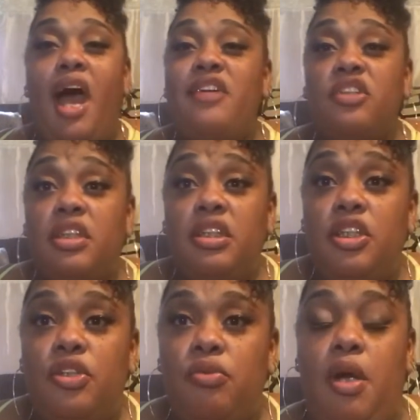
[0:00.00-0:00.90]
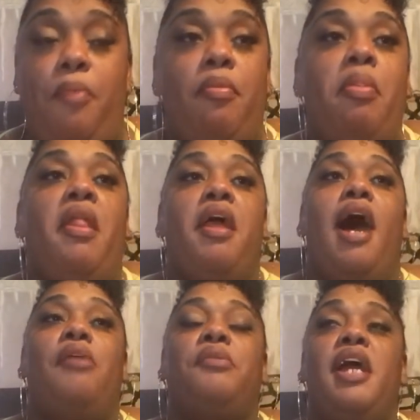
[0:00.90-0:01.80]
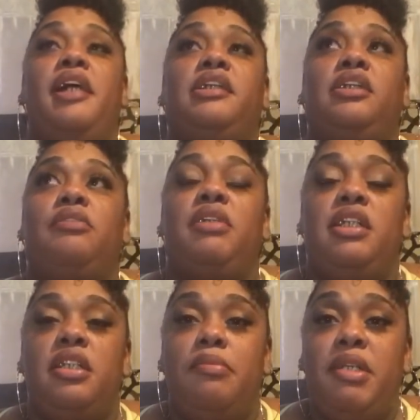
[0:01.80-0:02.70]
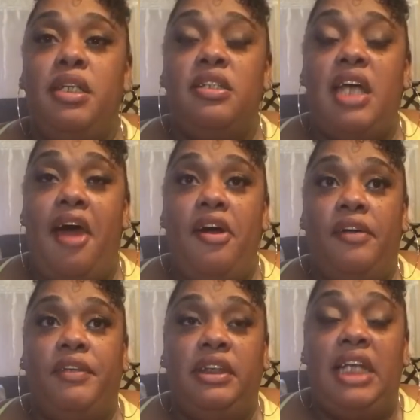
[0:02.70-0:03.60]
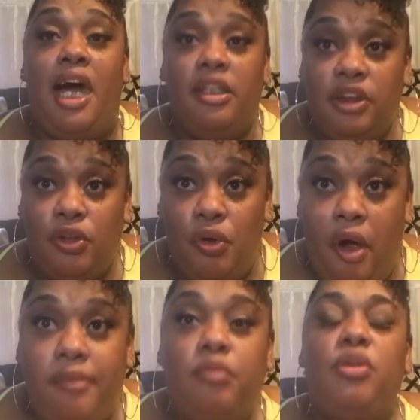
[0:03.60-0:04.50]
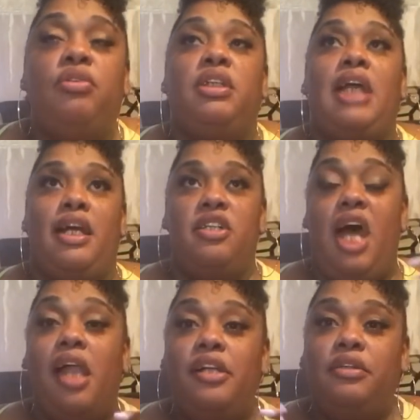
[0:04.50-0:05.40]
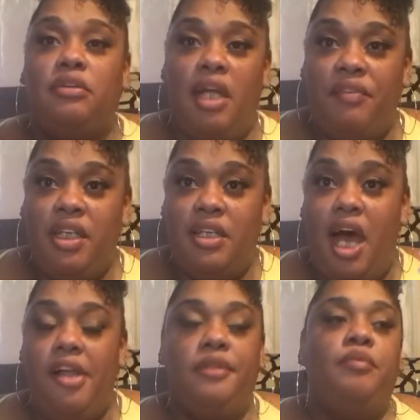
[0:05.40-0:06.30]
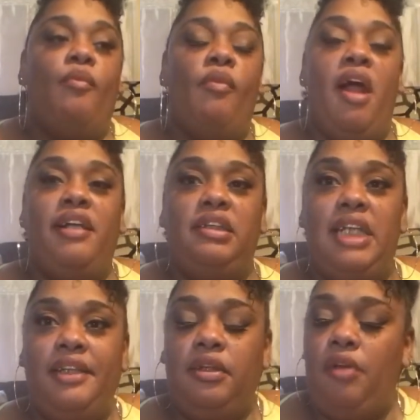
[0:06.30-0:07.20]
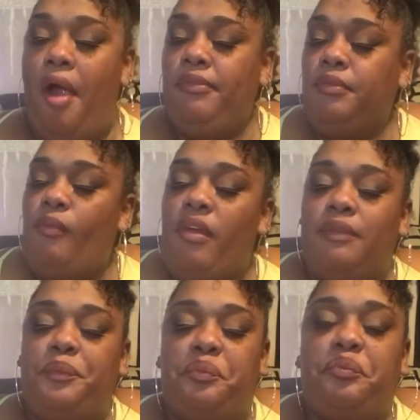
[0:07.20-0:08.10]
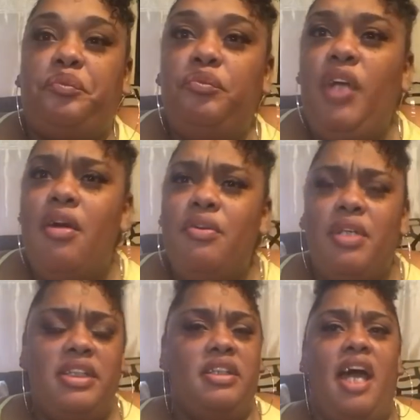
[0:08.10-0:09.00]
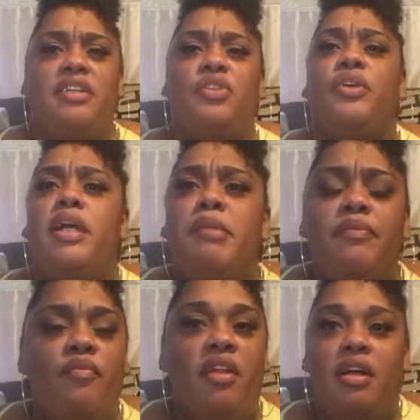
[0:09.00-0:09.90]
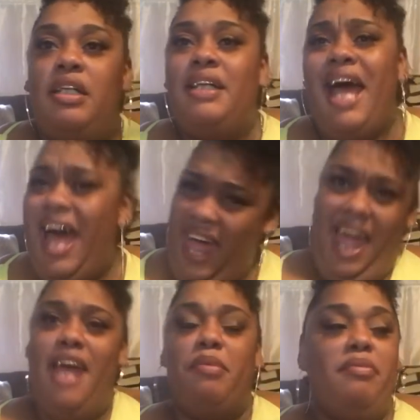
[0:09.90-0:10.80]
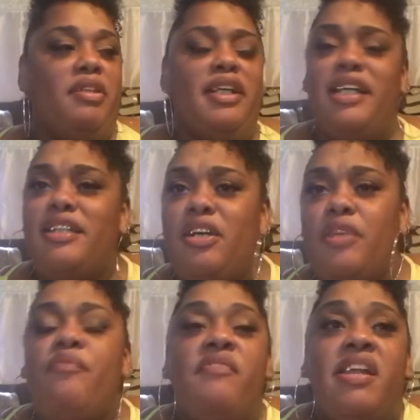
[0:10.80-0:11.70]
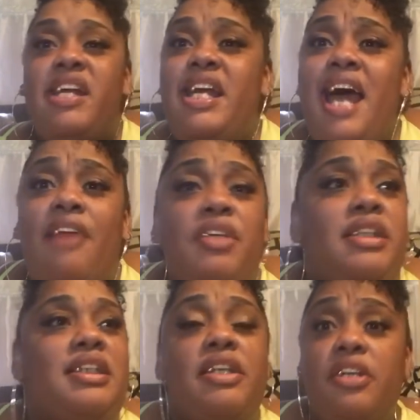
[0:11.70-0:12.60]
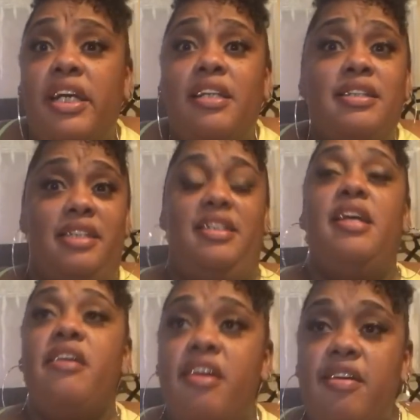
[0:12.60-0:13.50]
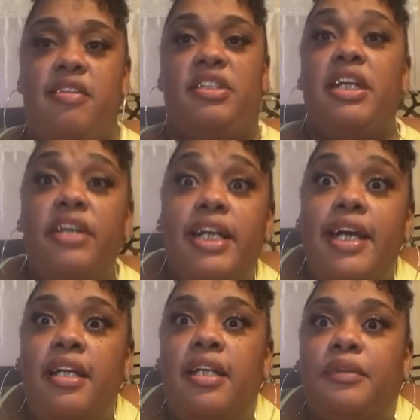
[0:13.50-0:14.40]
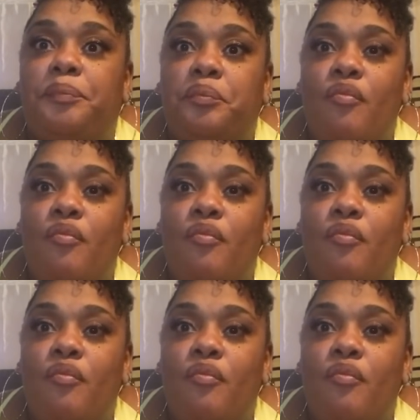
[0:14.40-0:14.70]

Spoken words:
I just continued to run. I ran until we ended up inside of a dollar store, which was like a dollar, everything a dollar in Texas. We went to the counter screaming. Ah! People looking at us like, he helped us, a serial killer, it's a serial killer, serial killer.